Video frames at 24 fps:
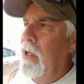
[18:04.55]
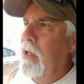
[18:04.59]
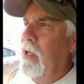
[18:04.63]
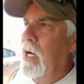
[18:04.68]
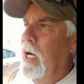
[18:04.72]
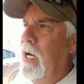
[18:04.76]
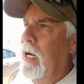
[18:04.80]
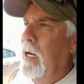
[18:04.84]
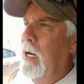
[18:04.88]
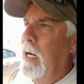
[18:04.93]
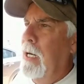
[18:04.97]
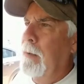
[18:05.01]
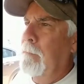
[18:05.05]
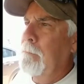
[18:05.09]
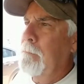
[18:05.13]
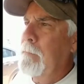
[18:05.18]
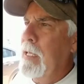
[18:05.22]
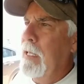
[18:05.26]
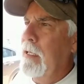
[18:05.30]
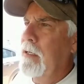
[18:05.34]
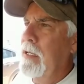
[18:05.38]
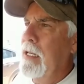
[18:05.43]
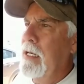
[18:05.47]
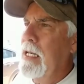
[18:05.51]
And
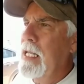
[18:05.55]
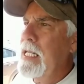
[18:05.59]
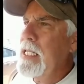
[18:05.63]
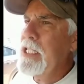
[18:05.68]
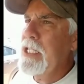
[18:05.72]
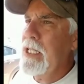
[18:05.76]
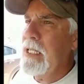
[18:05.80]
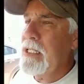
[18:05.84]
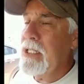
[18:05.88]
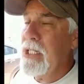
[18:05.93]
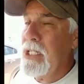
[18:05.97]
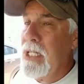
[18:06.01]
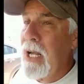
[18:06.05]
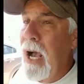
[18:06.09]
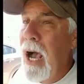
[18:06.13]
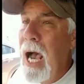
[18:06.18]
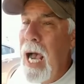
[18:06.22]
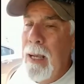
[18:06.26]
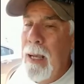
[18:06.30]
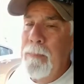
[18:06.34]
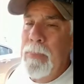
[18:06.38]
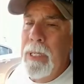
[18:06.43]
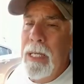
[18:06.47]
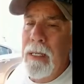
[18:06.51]
it needs to
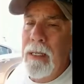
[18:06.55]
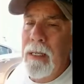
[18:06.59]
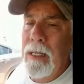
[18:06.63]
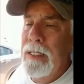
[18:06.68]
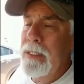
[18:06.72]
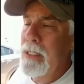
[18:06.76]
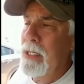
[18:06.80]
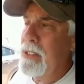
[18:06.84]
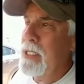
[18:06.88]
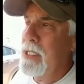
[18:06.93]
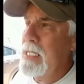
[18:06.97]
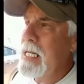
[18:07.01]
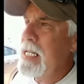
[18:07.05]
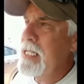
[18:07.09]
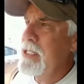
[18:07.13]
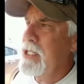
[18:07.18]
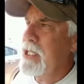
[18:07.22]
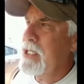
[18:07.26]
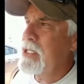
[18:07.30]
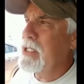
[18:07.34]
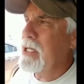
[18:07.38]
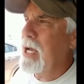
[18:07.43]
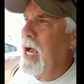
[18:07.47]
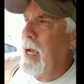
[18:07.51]
stop. It just needs
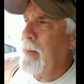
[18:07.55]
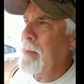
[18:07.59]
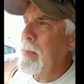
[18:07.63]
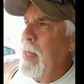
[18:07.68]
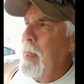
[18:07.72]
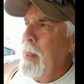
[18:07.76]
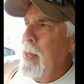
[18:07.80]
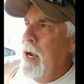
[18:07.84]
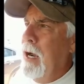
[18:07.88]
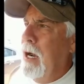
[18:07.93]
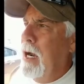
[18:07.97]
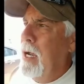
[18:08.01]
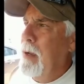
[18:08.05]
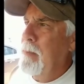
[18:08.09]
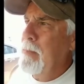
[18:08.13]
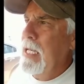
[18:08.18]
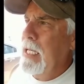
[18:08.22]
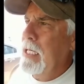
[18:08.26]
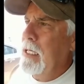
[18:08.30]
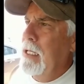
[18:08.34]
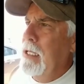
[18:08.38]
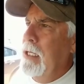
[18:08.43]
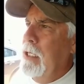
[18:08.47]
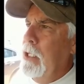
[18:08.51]
to stop. I
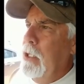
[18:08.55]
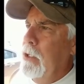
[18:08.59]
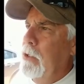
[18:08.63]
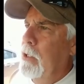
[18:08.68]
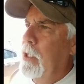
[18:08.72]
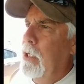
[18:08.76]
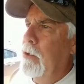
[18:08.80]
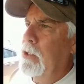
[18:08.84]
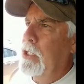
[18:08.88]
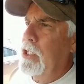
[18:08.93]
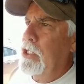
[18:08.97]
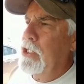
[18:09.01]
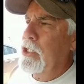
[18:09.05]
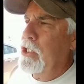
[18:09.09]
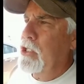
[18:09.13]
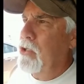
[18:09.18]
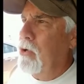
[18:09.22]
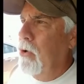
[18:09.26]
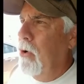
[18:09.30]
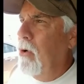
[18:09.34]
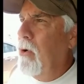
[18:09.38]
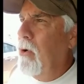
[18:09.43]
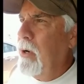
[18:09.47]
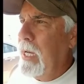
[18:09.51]
mean, they're
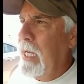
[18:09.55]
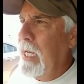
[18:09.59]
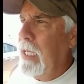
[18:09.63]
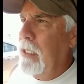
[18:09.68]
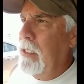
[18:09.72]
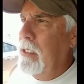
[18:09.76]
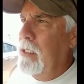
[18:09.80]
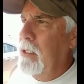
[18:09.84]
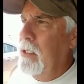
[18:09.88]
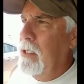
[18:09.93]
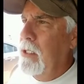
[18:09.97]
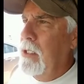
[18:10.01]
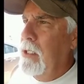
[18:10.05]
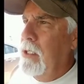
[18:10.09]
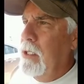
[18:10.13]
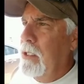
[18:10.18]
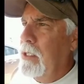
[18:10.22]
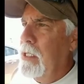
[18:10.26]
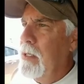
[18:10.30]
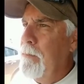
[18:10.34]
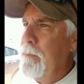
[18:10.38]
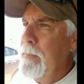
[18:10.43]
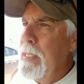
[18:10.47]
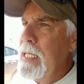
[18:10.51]
destroying
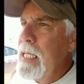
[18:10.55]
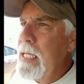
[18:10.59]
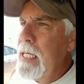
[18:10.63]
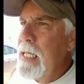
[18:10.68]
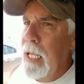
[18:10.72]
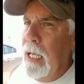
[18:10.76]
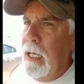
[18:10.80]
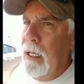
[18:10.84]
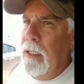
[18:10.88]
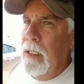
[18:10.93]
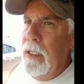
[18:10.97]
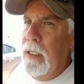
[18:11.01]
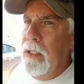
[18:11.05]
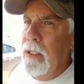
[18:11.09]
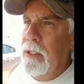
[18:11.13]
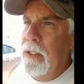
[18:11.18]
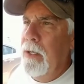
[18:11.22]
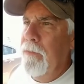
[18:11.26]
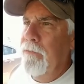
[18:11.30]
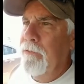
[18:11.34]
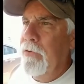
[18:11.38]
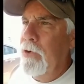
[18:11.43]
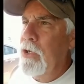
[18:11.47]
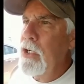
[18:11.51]
the media,
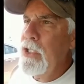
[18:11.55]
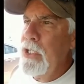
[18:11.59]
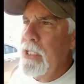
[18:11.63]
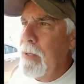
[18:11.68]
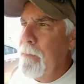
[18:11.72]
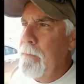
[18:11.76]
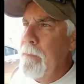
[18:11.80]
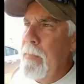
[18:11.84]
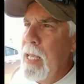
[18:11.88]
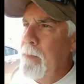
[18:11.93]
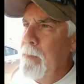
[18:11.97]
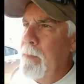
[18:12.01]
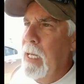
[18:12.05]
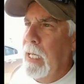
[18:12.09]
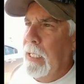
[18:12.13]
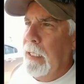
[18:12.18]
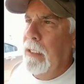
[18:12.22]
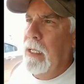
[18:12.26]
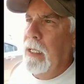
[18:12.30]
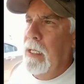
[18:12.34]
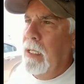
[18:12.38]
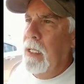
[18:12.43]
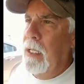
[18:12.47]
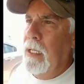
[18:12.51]
the First Amendment.
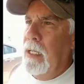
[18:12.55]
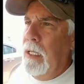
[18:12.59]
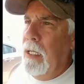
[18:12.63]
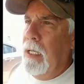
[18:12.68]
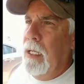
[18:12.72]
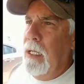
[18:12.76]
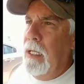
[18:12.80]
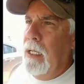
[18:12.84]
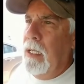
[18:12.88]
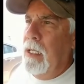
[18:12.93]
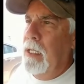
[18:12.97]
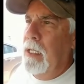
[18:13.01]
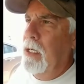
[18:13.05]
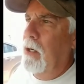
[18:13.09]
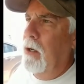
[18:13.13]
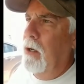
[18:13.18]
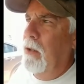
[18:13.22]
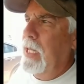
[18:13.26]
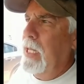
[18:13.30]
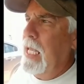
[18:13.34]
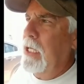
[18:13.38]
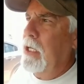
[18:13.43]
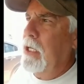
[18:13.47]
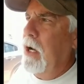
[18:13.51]
You
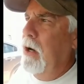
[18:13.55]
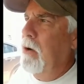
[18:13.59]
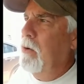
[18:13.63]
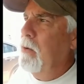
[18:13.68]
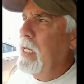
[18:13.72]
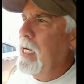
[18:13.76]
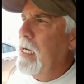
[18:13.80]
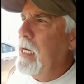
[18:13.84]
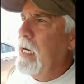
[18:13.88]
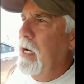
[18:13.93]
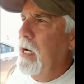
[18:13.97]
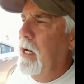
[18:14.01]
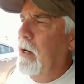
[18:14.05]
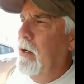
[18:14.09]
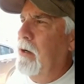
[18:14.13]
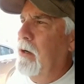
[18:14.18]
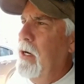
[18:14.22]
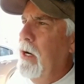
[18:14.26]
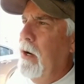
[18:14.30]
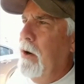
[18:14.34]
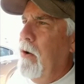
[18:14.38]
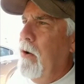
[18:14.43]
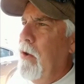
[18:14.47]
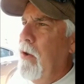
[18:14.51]
know, they go in
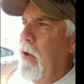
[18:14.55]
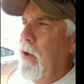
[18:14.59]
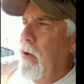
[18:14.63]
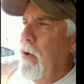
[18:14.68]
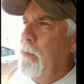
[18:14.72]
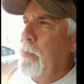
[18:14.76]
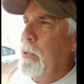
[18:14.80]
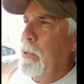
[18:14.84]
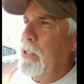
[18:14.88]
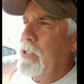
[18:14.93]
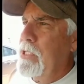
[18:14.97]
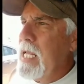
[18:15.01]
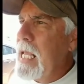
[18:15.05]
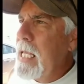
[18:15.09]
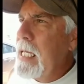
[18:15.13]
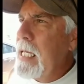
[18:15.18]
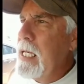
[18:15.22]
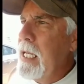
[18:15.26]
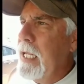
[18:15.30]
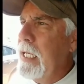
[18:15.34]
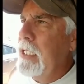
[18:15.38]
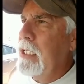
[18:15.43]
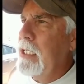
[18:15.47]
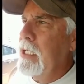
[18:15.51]
there
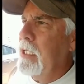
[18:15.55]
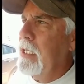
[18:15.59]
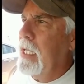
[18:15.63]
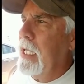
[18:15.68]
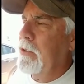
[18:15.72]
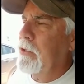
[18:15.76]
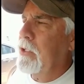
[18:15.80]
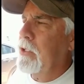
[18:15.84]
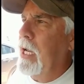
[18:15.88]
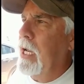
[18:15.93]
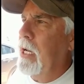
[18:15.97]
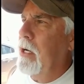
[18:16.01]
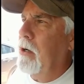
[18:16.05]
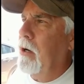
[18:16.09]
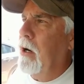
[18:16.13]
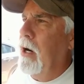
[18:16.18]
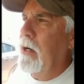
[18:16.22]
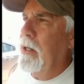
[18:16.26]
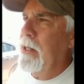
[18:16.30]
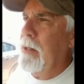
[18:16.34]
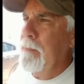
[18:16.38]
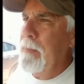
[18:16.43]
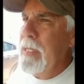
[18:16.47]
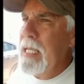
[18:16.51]
pretending that they
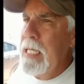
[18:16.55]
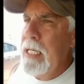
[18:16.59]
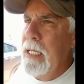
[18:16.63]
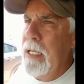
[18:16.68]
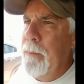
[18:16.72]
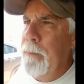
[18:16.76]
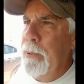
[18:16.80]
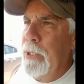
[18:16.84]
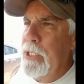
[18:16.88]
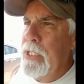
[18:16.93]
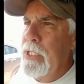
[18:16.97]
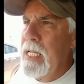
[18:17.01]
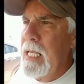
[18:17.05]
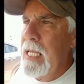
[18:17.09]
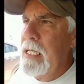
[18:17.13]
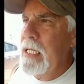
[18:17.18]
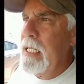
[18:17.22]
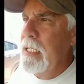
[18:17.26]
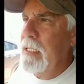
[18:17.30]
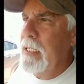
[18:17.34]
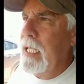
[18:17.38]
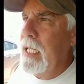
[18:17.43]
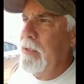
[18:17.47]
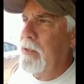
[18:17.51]
are the media,
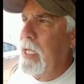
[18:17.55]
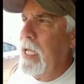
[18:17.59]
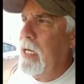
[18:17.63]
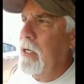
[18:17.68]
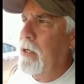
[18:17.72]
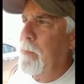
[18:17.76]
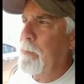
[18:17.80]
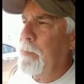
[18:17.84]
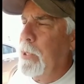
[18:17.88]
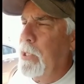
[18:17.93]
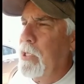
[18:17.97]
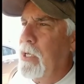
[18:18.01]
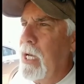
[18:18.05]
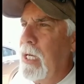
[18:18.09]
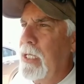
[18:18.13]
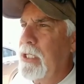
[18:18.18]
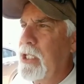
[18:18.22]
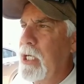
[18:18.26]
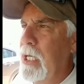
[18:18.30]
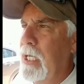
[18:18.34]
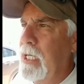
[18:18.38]
pretending that they are a production